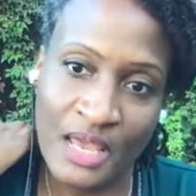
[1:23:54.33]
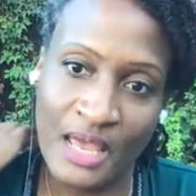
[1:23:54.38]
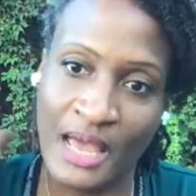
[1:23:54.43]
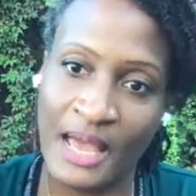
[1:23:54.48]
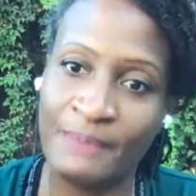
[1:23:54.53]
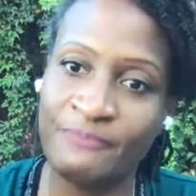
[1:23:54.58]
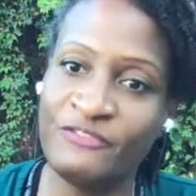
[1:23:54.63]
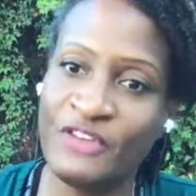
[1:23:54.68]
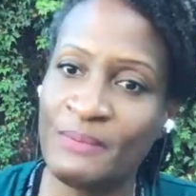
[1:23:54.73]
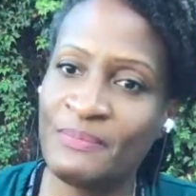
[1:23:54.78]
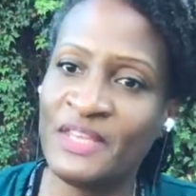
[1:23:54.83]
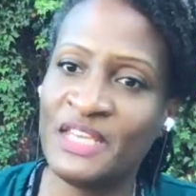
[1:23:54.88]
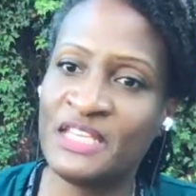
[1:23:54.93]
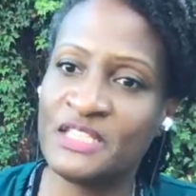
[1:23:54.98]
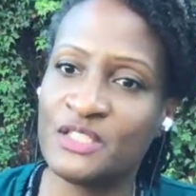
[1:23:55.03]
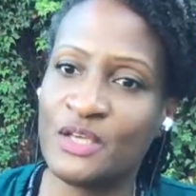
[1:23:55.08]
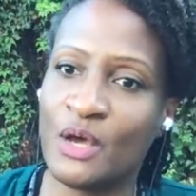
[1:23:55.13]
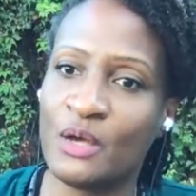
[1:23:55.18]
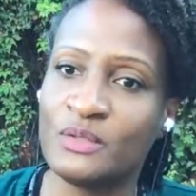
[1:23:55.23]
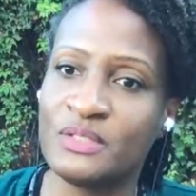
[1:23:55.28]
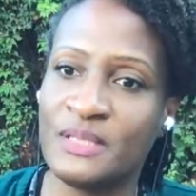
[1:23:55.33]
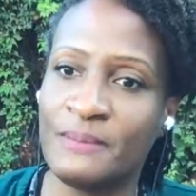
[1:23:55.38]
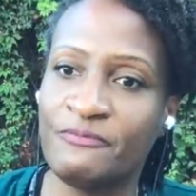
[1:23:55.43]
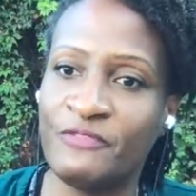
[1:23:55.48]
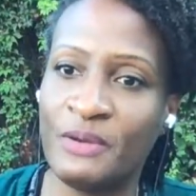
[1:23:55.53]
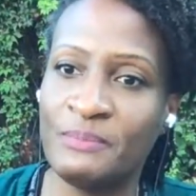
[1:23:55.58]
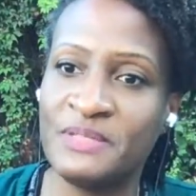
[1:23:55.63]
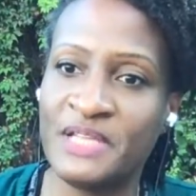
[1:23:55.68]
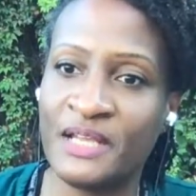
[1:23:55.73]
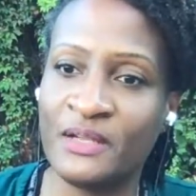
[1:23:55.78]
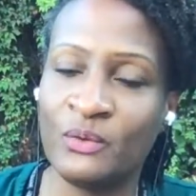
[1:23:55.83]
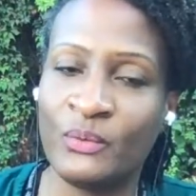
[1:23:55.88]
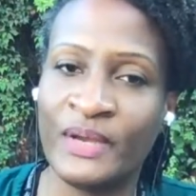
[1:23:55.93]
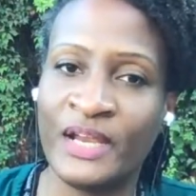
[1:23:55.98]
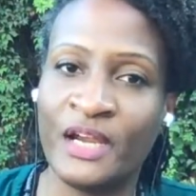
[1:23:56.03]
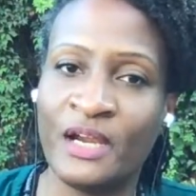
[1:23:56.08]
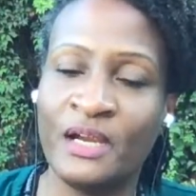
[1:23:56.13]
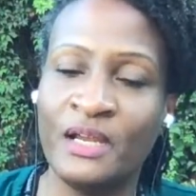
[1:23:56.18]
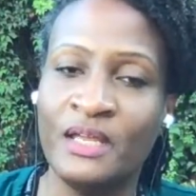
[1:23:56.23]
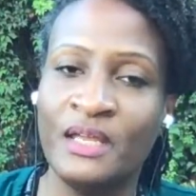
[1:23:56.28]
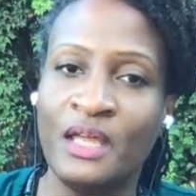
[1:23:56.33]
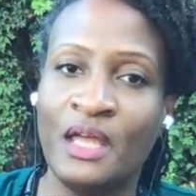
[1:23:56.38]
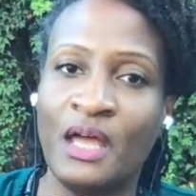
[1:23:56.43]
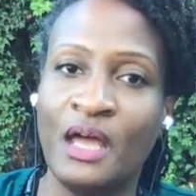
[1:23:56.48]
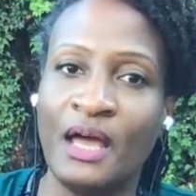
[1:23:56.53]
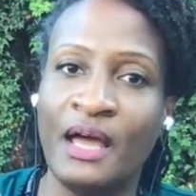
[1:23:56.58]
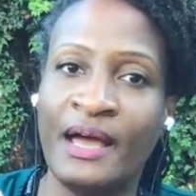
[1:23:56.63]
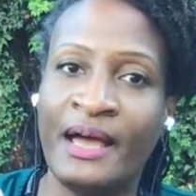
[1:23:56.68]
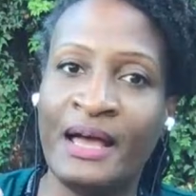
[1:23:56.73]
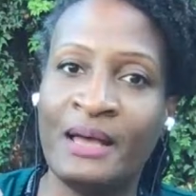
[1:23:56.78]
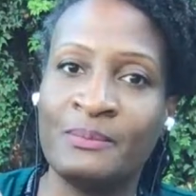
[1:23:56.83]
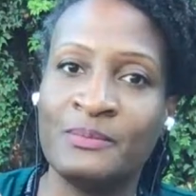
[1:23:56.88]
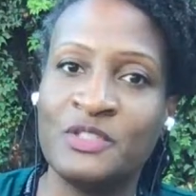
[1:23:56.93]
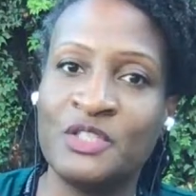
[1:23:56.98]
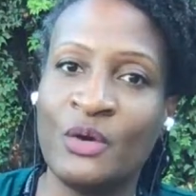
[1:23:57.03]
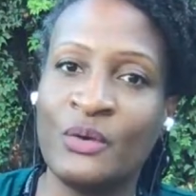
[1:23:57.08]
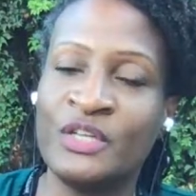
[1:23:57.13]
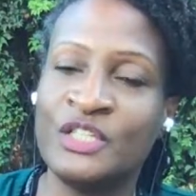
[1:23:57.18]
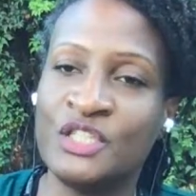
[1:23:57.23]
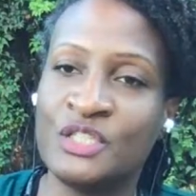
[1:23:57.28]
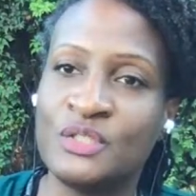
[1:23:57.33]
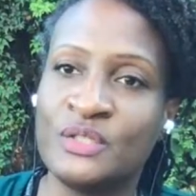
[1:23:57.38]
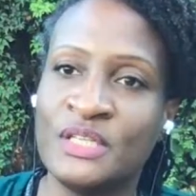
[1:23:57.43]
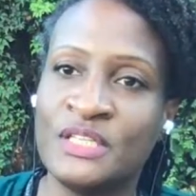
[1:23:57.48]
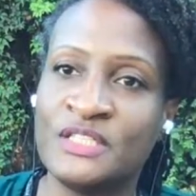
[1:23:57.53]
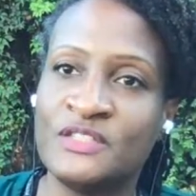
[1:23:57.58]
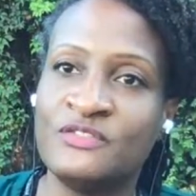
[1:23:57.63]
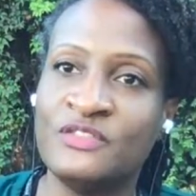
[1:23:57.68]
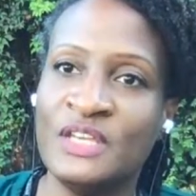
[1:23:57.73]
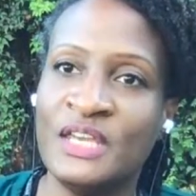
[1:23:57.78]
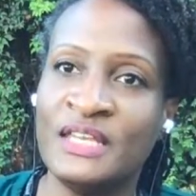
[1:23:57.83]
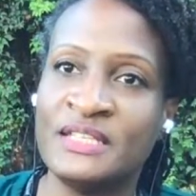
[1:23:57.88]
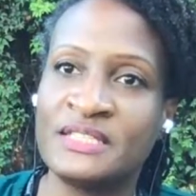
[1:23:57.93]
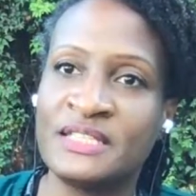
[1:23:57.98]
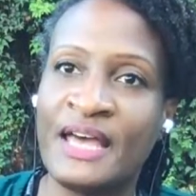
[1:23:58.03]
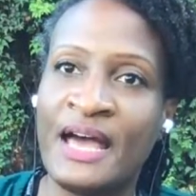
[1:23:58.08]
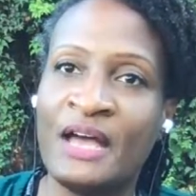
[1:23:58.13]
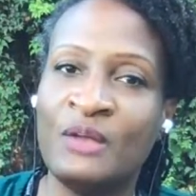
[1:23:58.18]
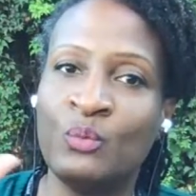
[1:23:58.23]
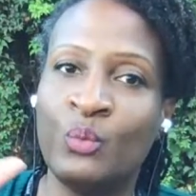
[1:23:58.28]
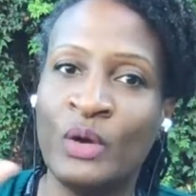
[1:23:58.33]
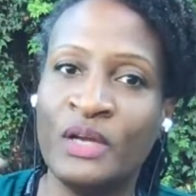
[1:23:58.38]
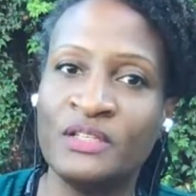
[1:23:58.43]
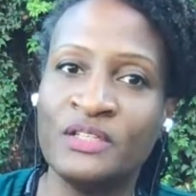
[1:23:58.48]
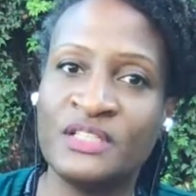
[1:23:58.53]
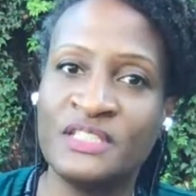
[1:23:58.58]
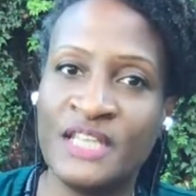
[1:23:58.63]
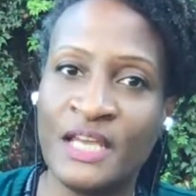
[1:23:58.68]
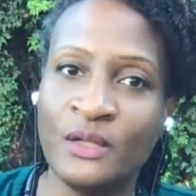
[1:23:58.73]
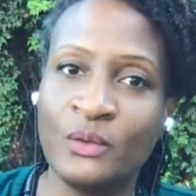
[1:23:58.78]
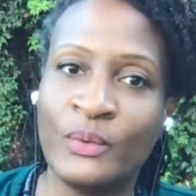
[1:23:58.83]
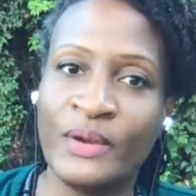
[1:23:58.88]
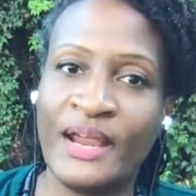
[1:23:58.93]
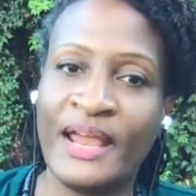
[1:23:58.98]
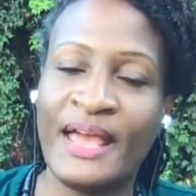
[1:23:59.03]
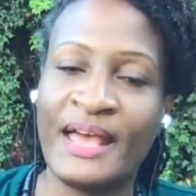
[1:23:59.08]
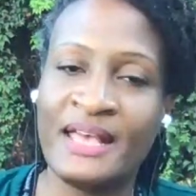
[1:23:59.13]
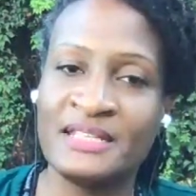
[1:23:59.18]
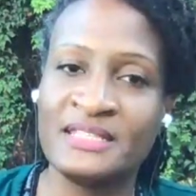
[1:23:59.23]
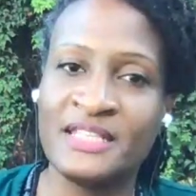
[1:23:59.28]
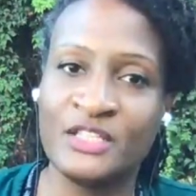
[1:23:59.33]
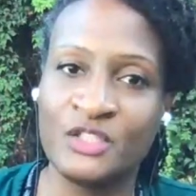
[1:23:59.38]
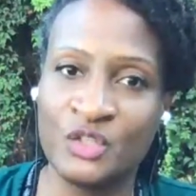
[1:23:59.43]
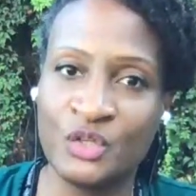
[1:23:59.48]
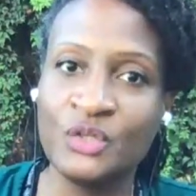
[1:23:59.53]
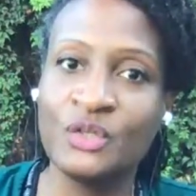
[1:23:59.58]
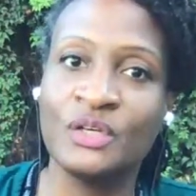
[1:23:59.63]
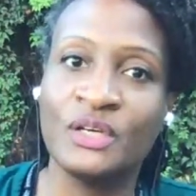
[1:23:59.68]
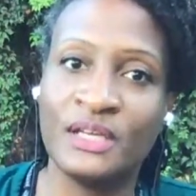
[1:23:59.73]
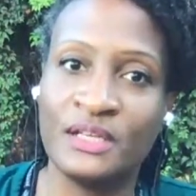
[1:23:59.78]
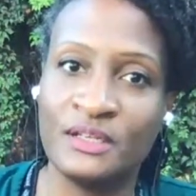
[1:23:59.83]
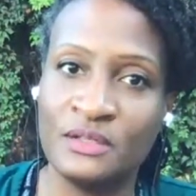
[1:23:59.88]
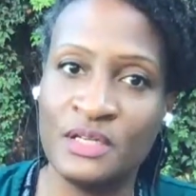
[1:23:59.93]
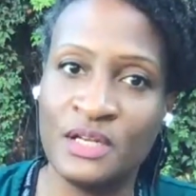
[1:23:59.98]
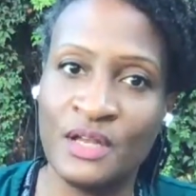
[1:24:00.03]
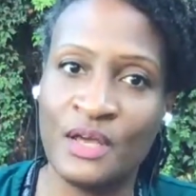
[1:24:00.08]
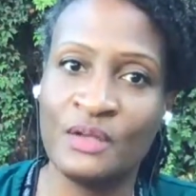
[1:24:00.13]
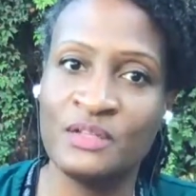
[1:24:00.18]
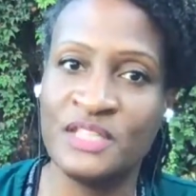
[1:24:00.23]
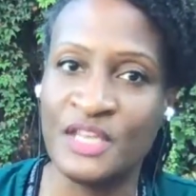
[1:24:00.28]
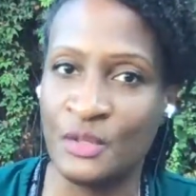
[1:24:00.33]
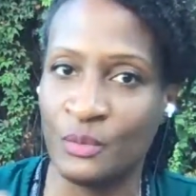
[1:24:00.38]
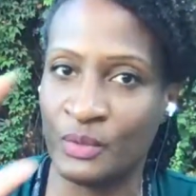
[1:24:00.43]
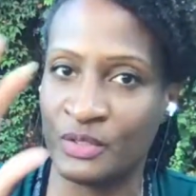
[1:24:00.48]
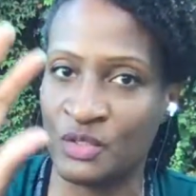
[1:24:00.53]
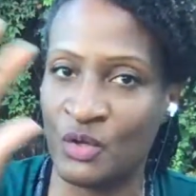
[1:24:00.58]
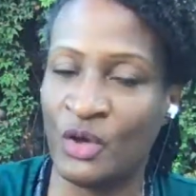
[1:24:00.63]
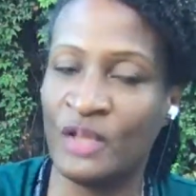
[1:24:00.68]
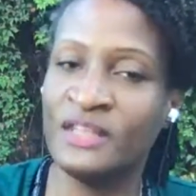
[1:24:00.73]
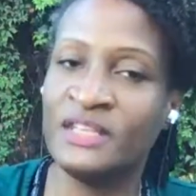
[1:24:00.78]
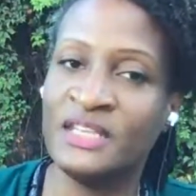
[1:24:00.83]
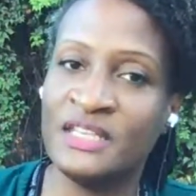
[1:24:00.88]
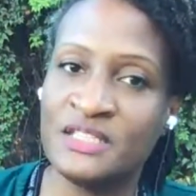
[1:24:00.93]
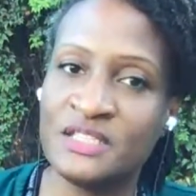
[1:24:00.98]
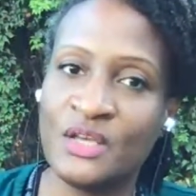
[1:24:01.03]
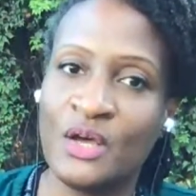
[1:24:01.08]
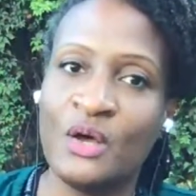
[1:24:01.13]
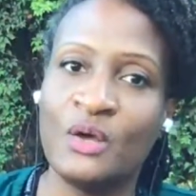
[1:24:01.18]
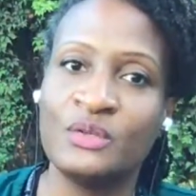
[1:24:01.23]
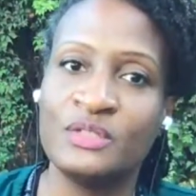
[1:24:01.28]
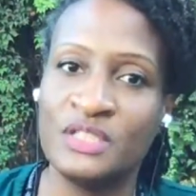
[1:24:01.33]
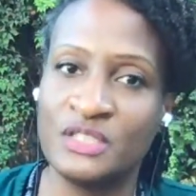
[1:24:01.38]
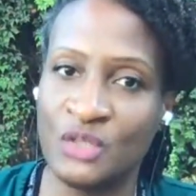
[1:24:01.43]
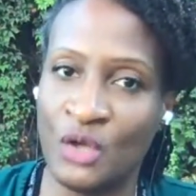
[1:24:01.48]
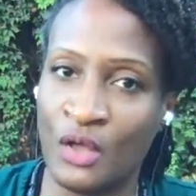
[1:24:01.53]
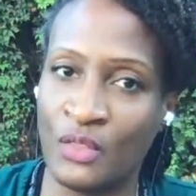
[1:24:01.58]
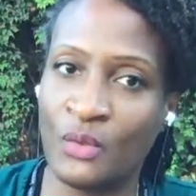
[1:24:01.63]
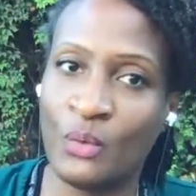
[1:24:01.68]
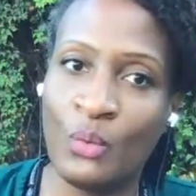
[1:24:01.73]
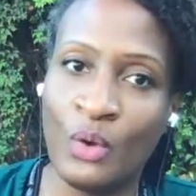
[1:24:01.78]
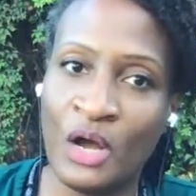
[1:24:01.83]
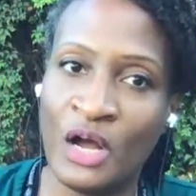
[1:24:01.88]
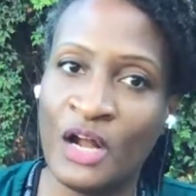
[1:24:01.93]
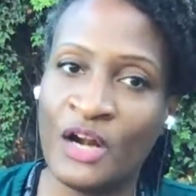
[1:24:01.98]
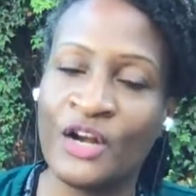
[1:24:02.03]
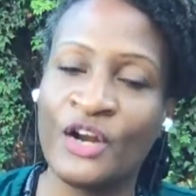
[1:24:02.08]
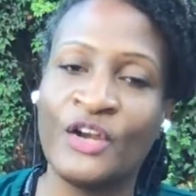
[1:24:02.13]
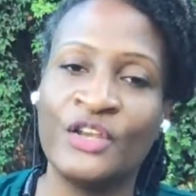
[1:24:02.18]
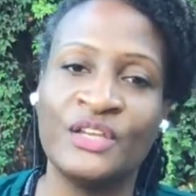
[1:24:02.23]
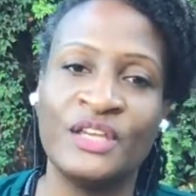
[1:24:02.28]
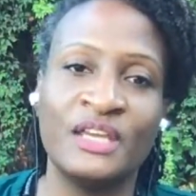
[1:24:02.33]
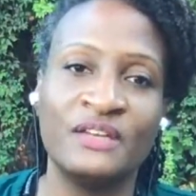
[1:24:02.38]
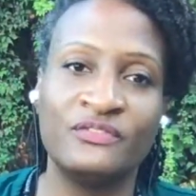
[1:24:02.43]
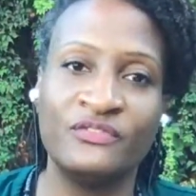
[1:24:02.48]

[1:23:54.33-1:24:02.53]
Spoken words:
I'm from the East Coast. I'm from Delaware. So it's got what Delaware has that's good. You know, Delaware's on the East Coast. It's on the water. You get